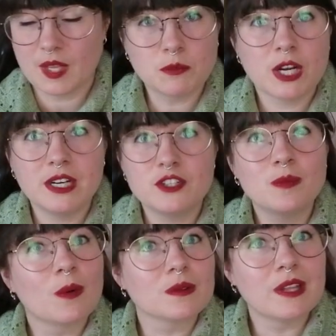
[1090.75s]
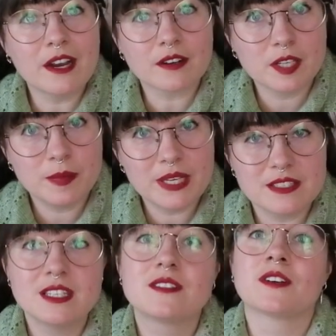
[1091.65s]
I'm trying to do more layering
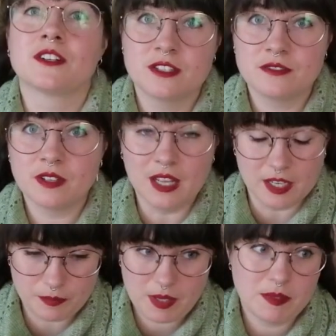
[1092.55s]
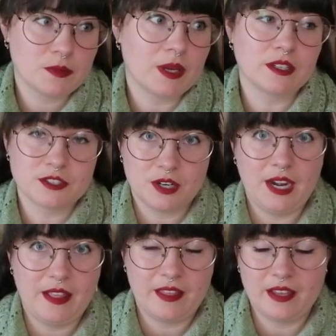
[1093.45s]
pieces versus full on baby sweaters or
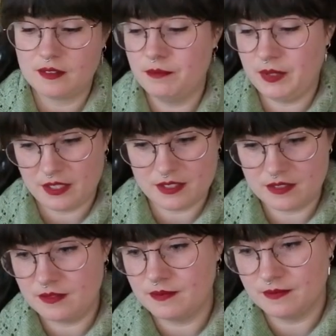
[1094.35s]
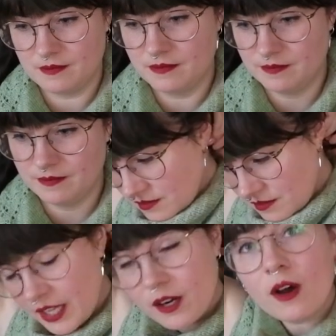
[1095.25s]
anything because
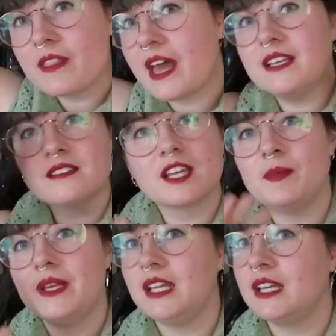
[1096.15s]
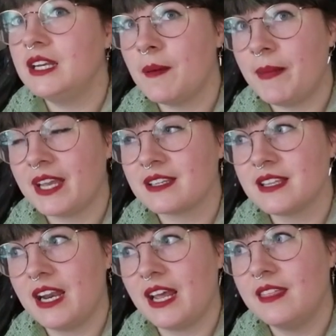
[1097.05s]
and all that is going to be Knit Picks
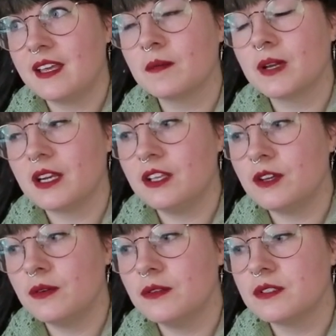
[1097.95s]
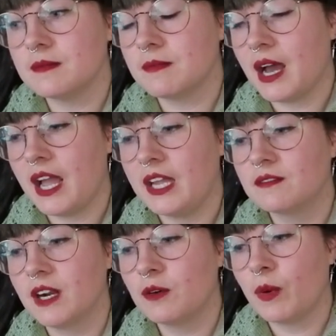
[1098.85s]
and i think i'm going to use my
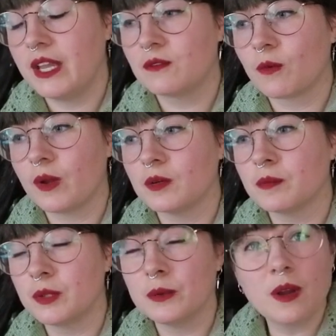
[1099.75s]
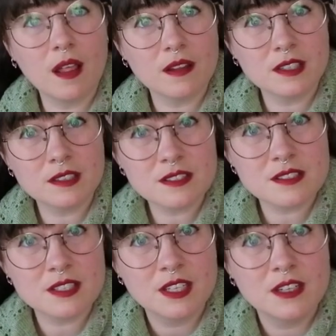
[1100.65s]
red white and royal blue
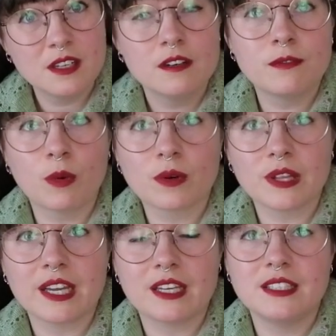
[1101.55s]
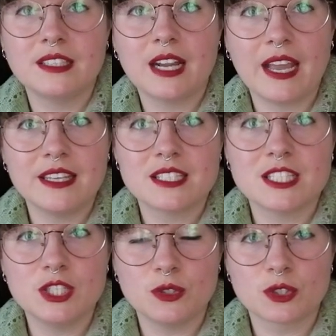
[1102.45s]
colors for like a
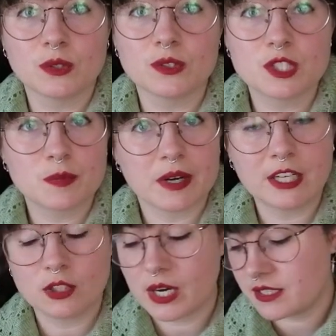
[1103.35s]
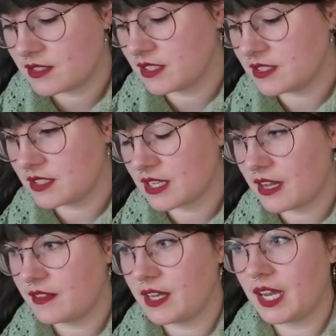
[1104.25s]
nice neutral spring dress because it's
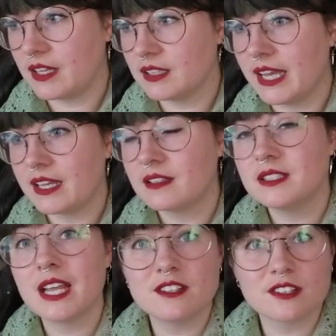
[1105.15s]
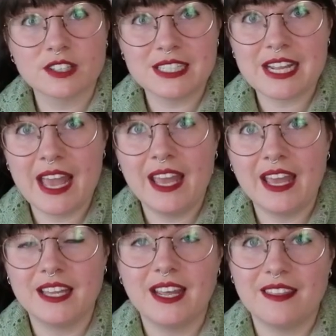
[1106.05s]
got that like deserty
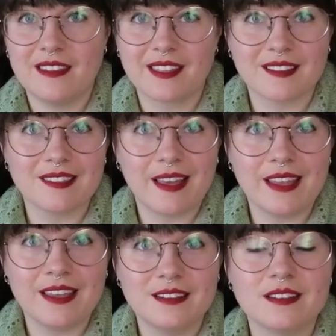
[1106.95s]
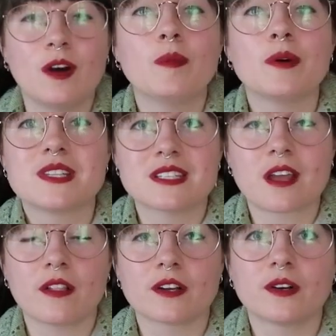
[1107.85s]
tan and then like a light almost this
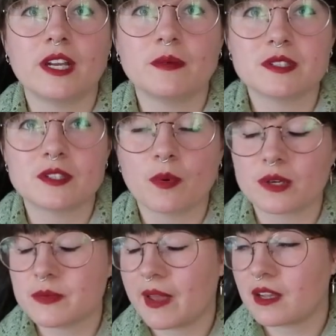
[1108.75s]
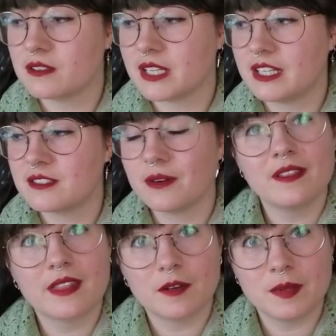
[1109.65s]
color green with some more speckles in it so i
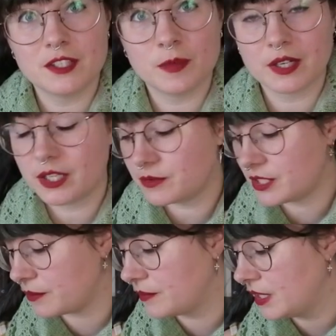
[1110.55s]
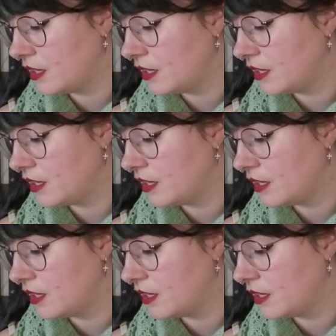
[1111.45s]
think that would be super cute too